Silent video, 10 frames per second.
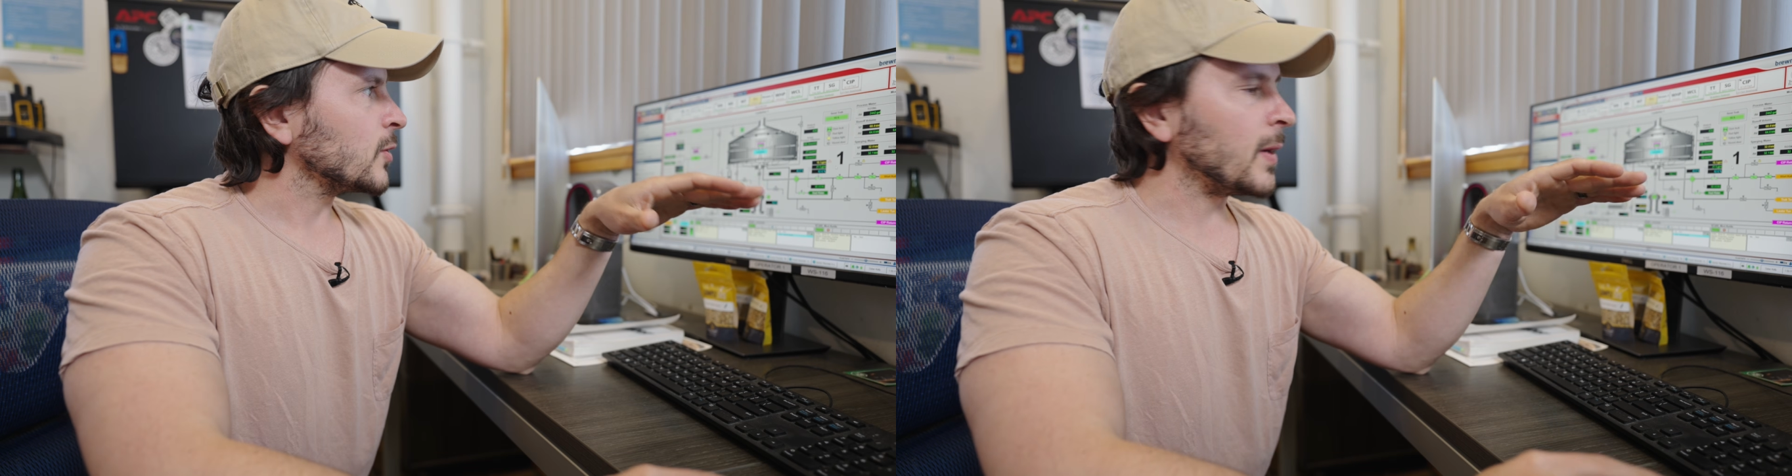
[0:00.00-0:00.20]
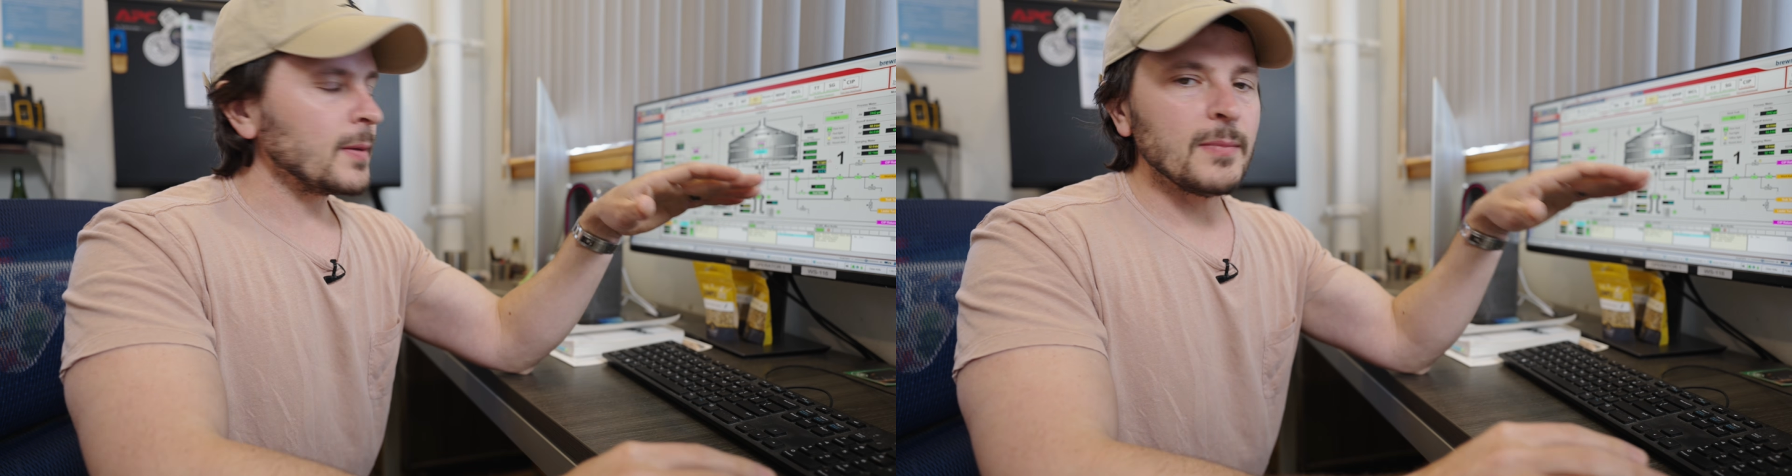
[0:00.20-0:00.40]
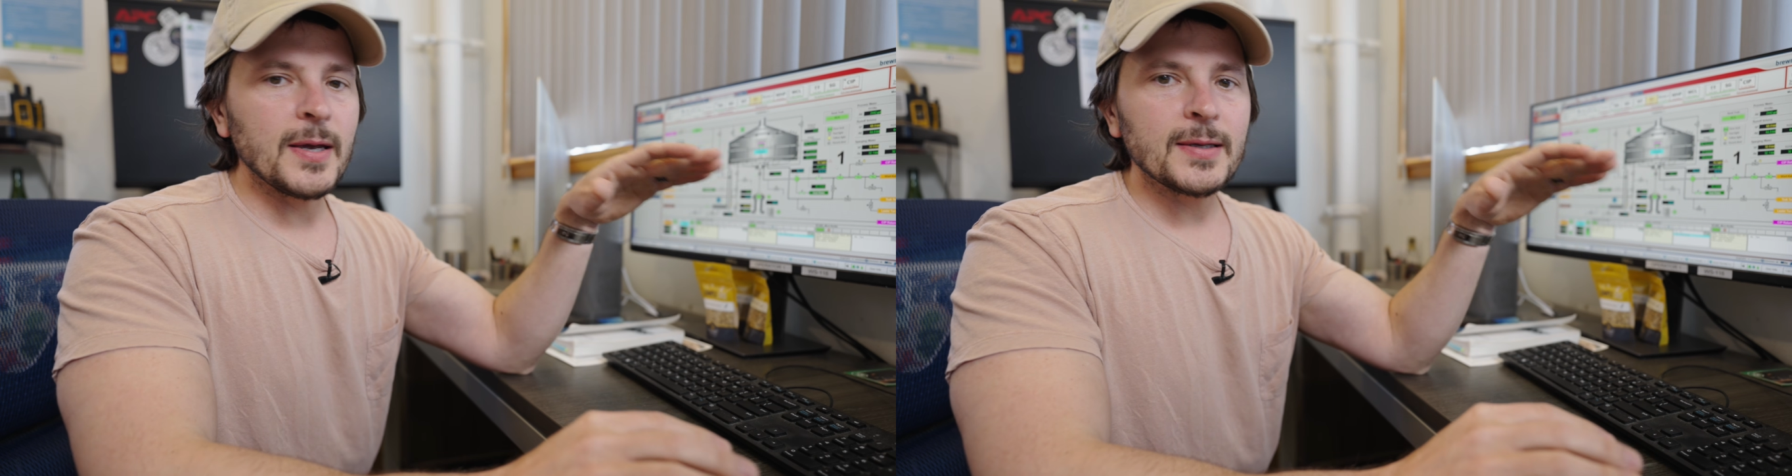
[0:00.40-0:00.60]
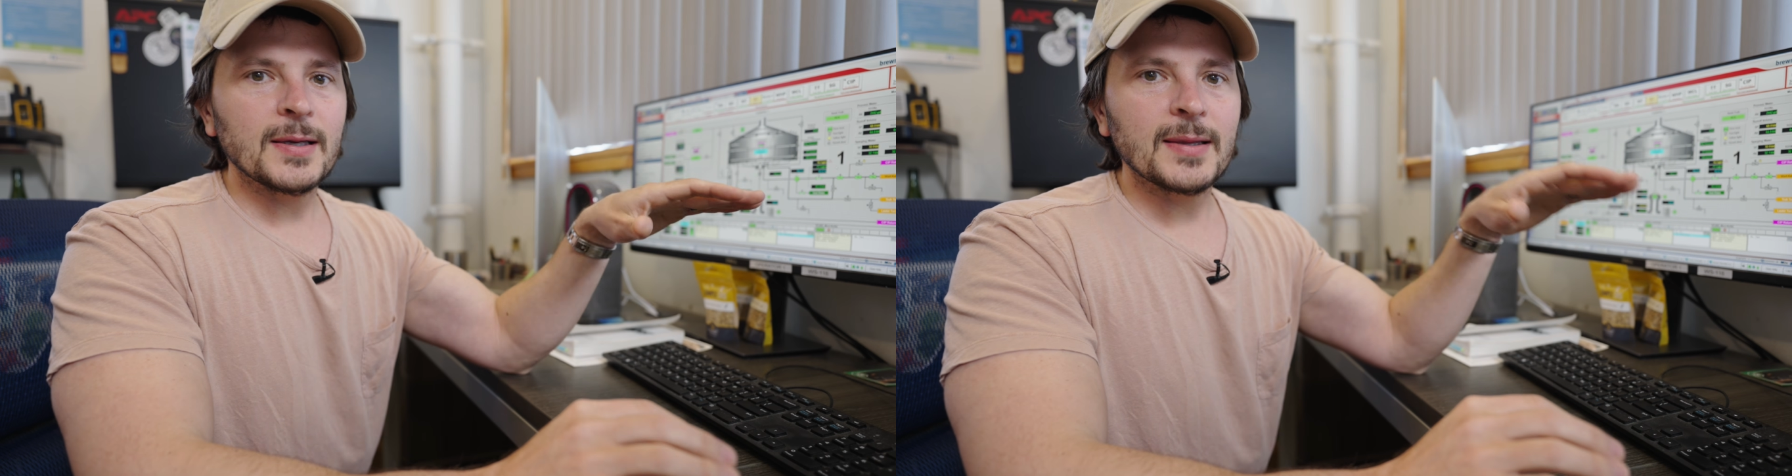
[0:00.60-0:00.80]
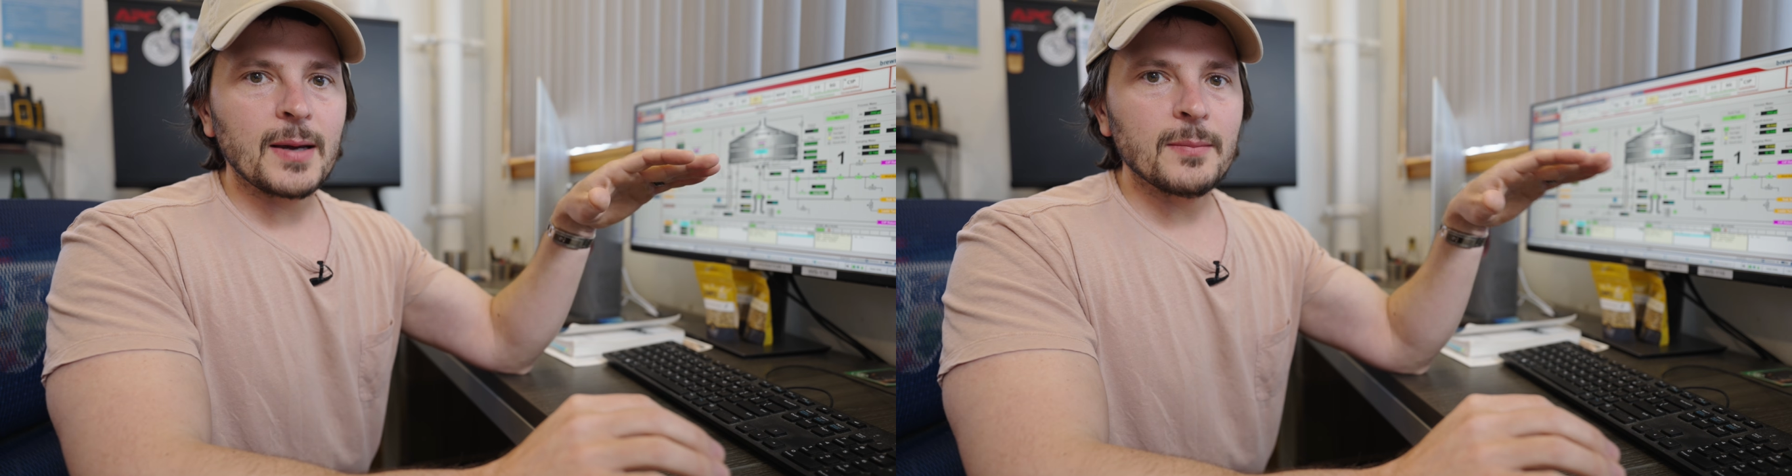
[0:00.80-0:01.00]
by
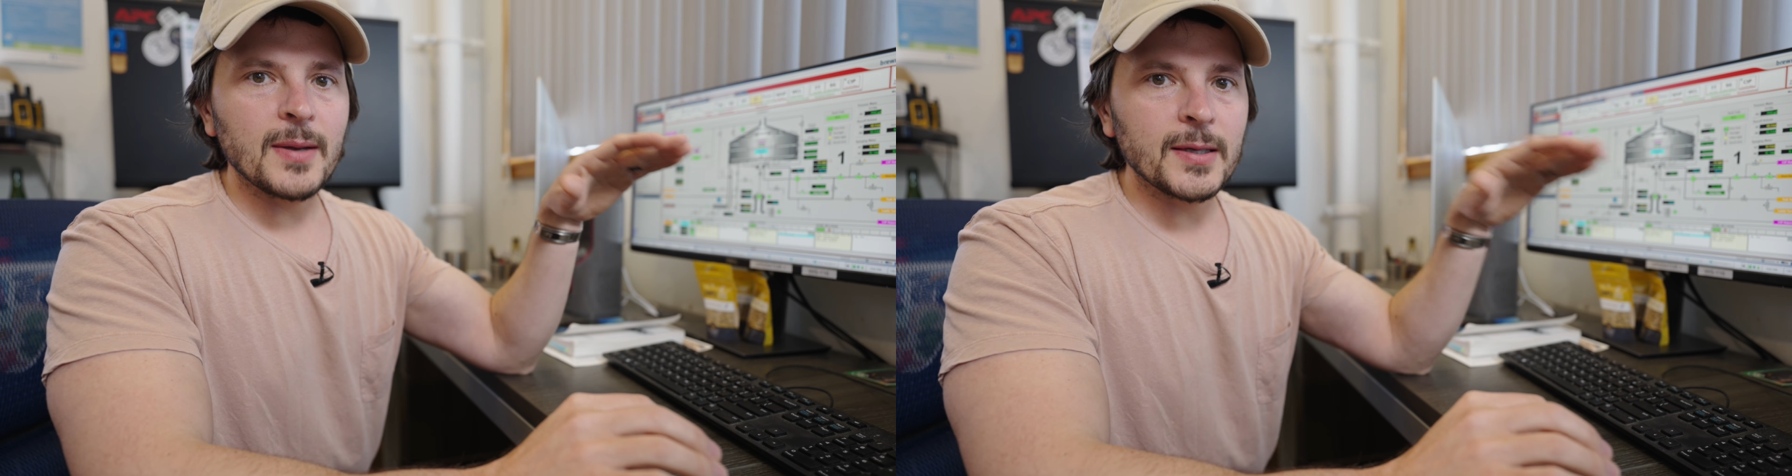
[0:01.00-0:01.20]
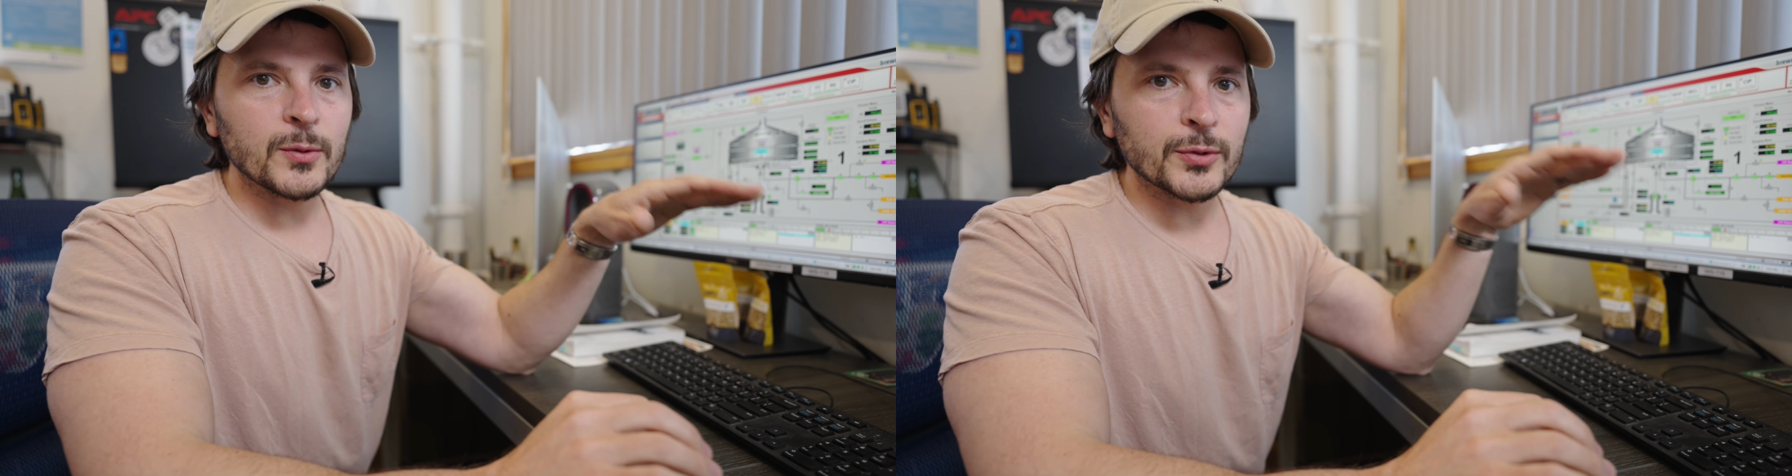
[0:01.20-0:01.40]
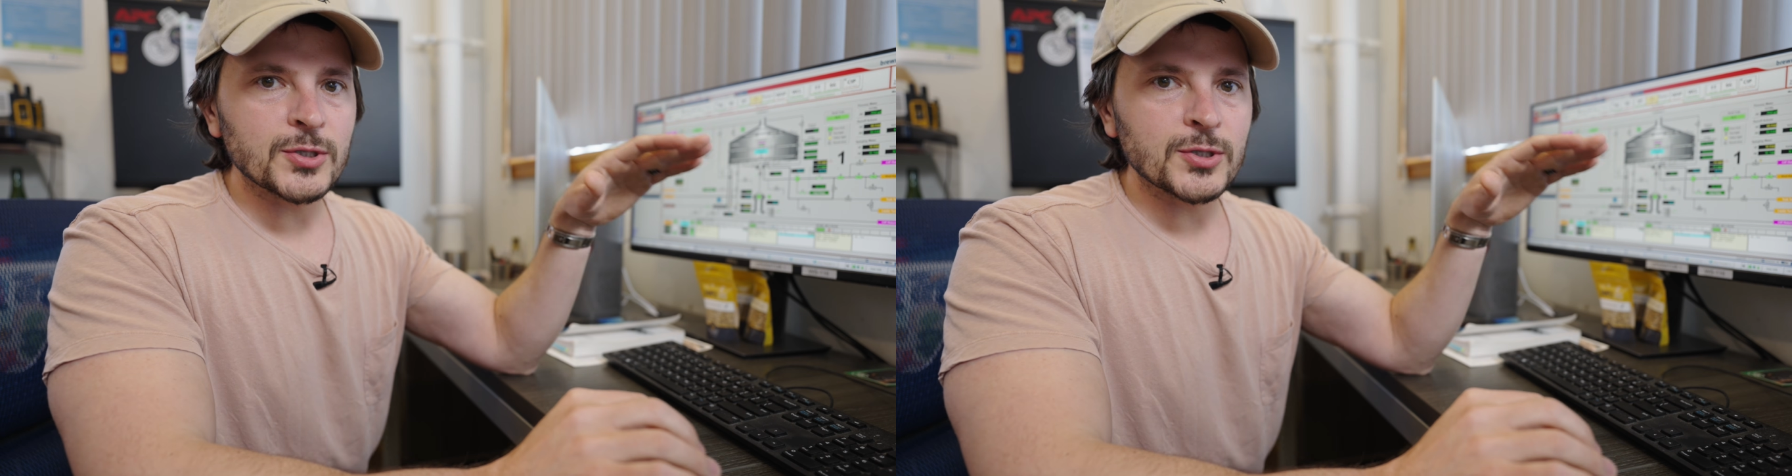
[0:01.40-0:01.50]
making that manual